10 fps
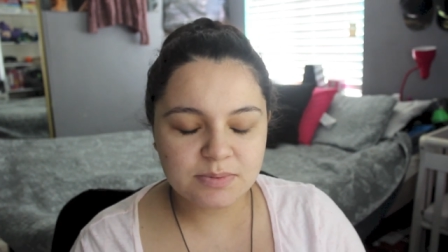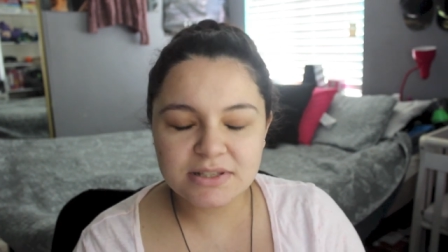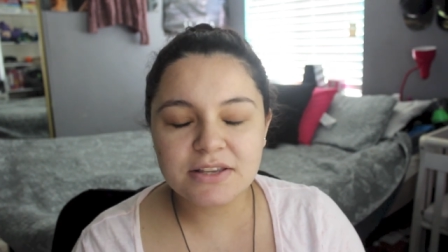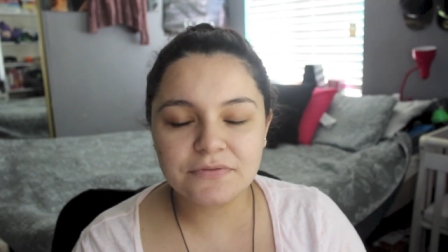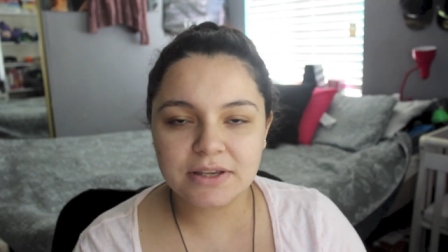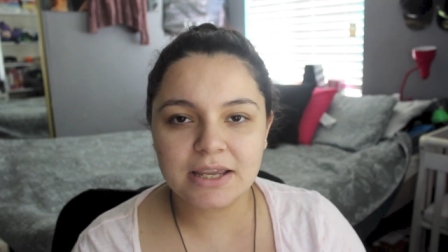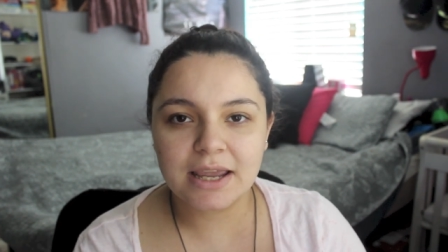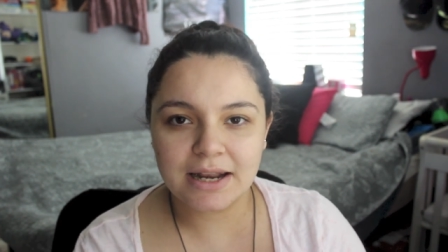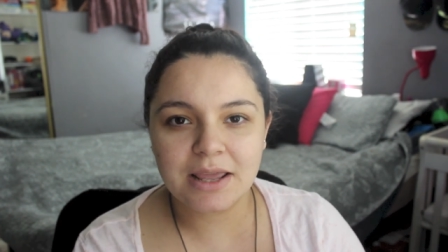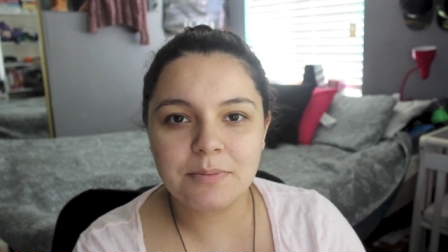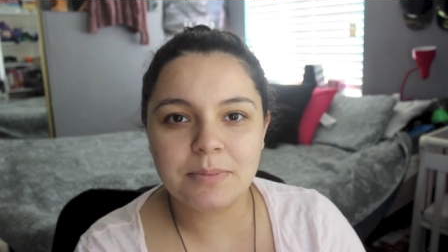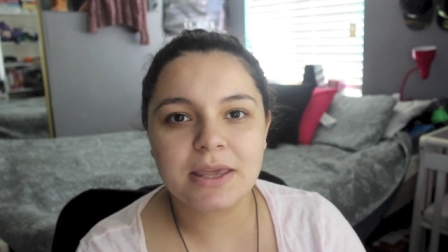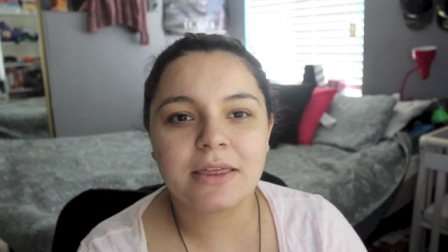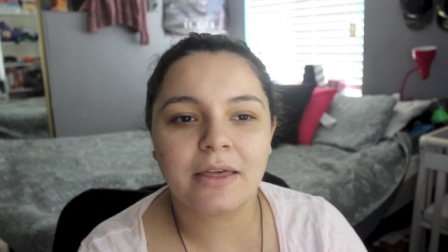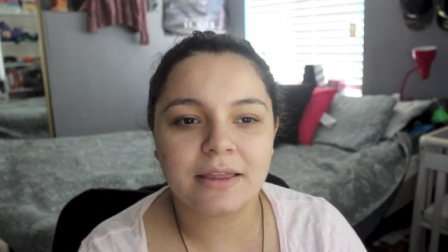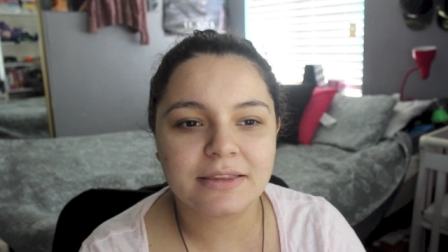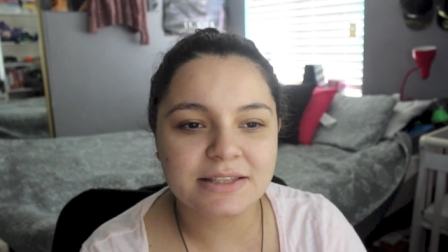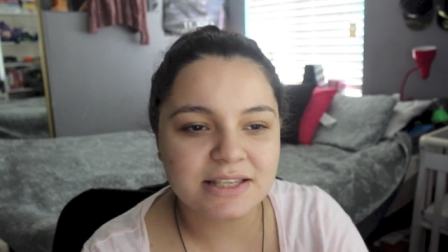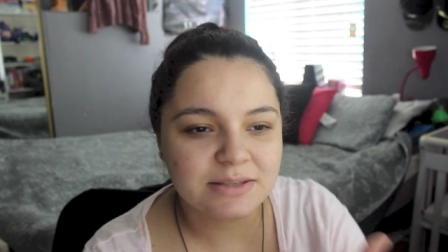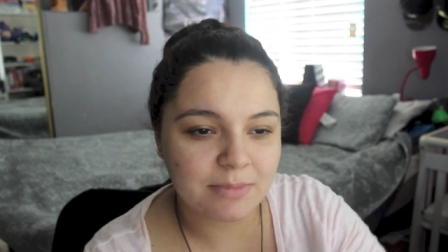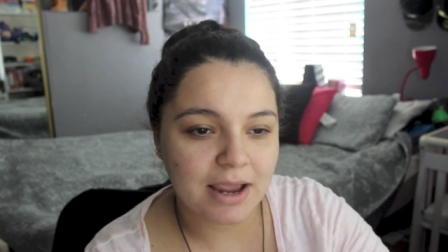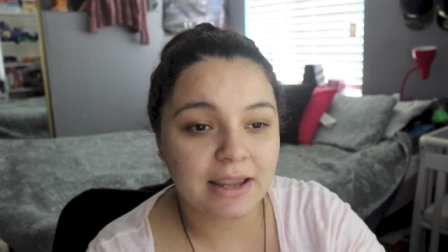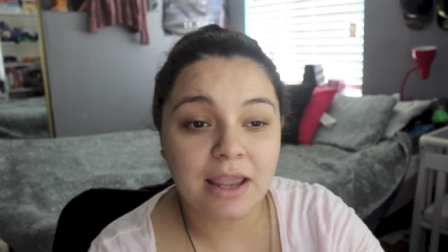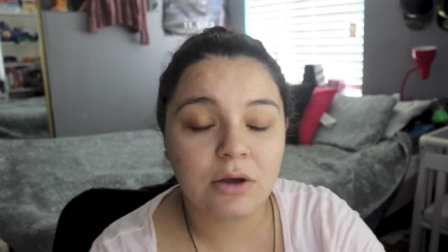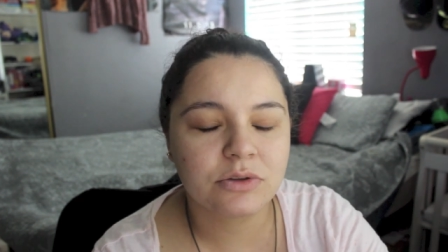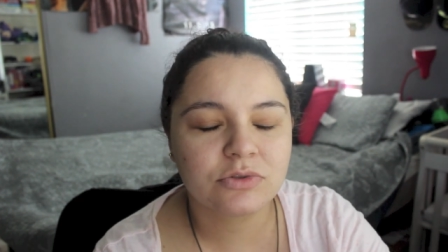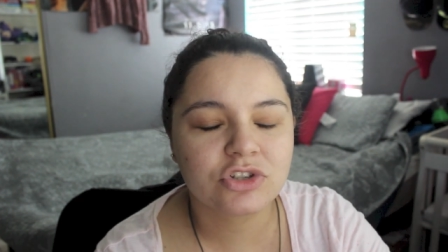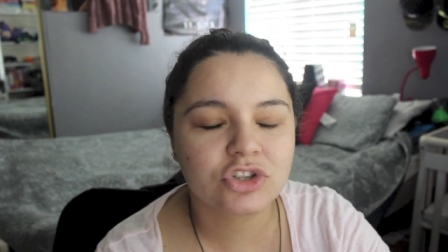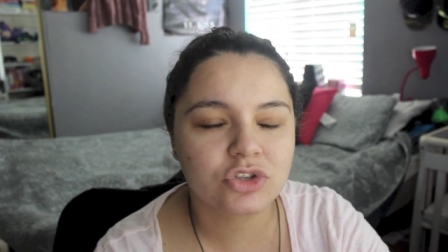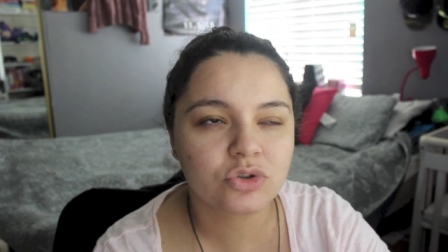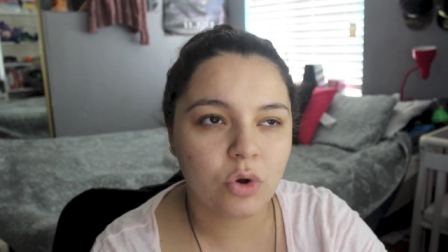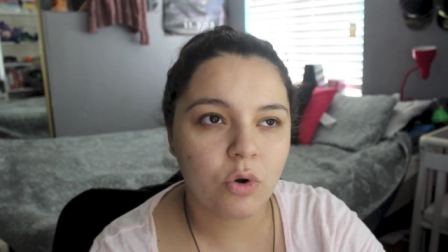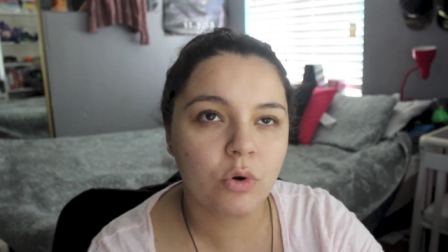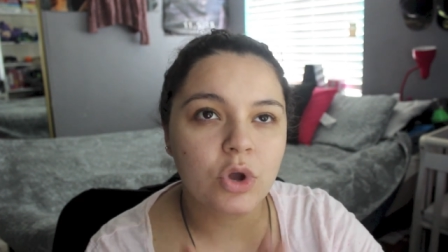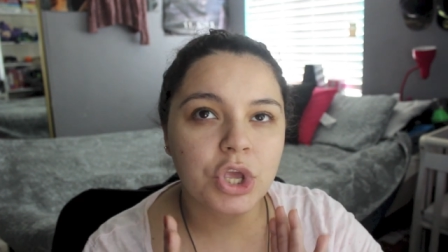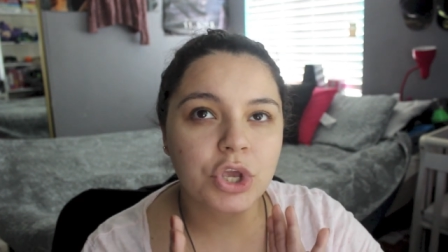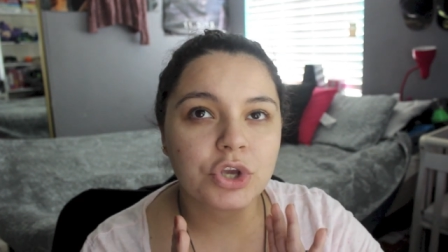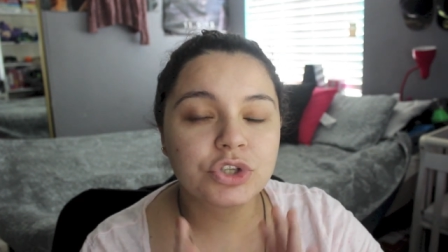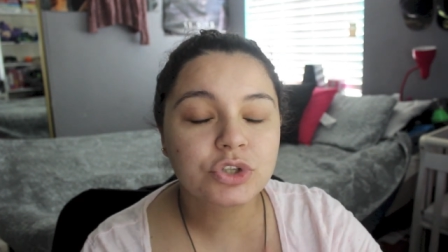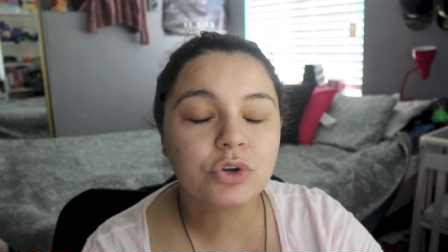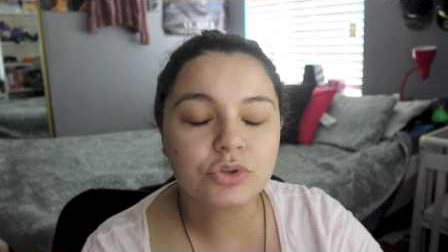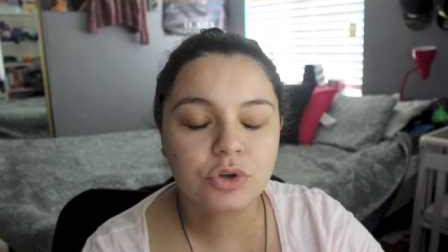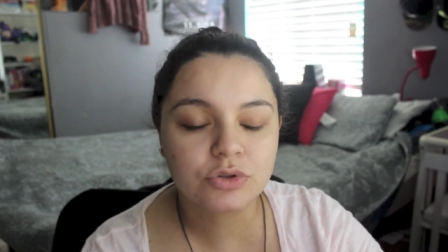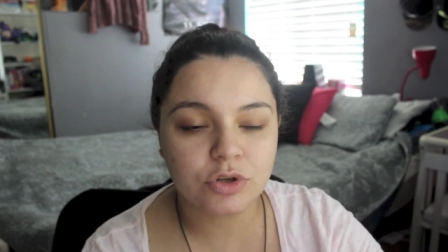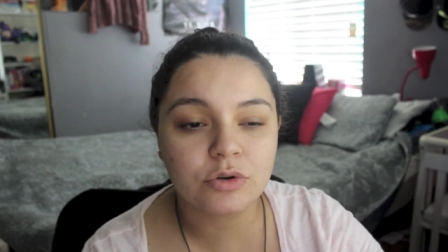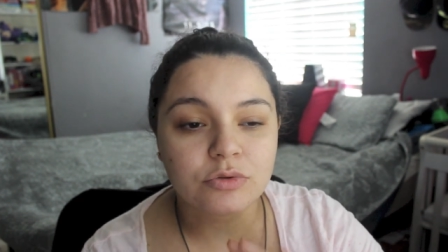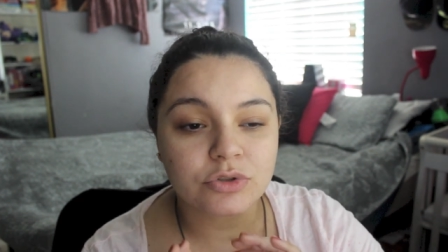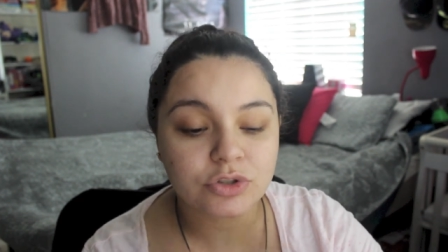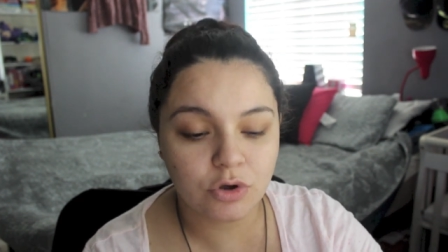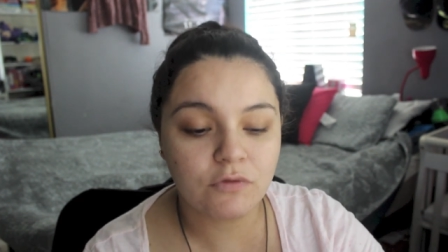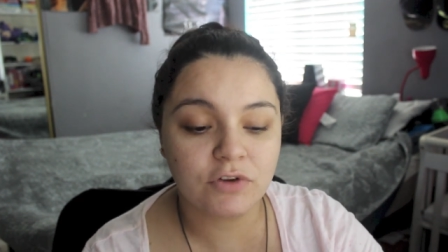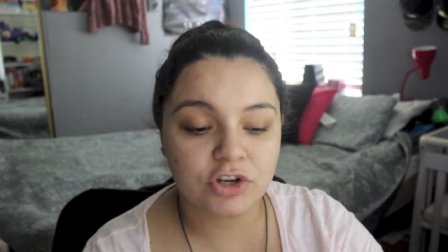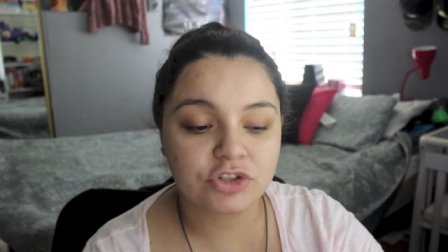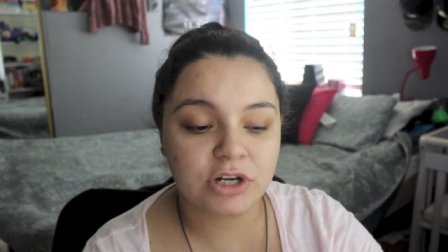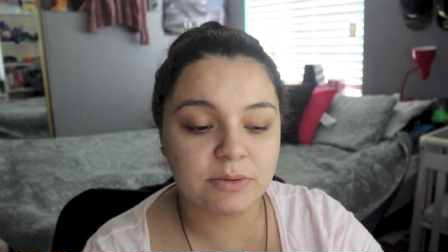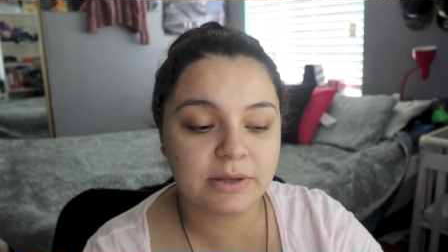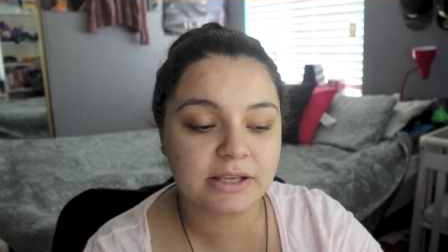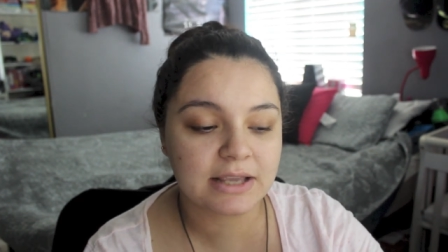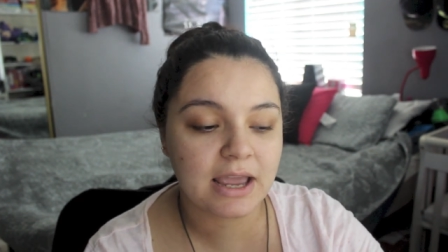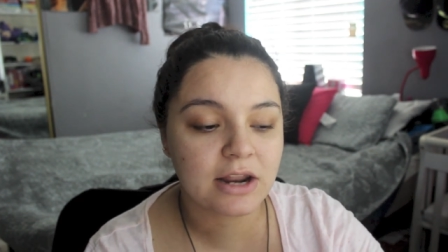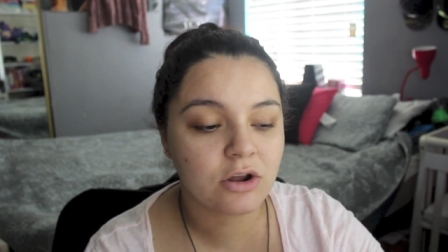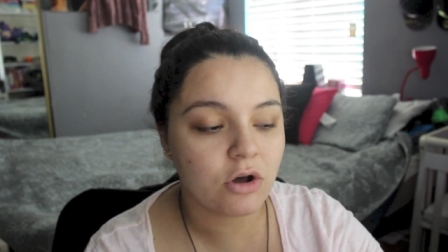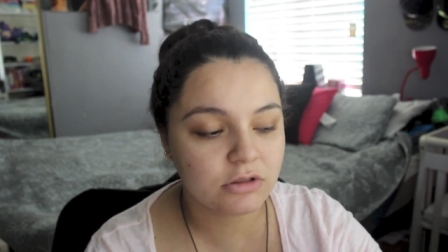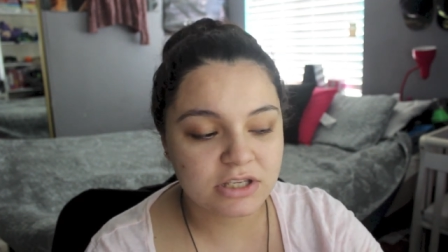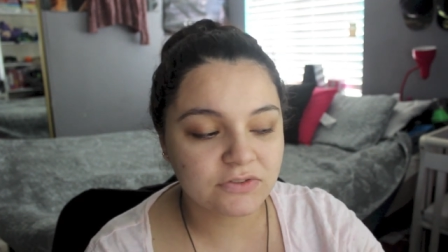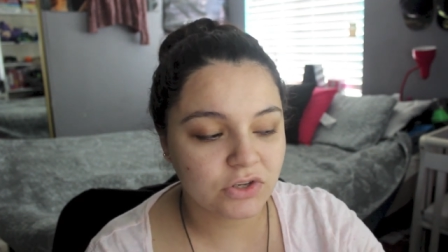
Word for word: specific can I be that this is my account? It was just so so so so so frustrating because I had all these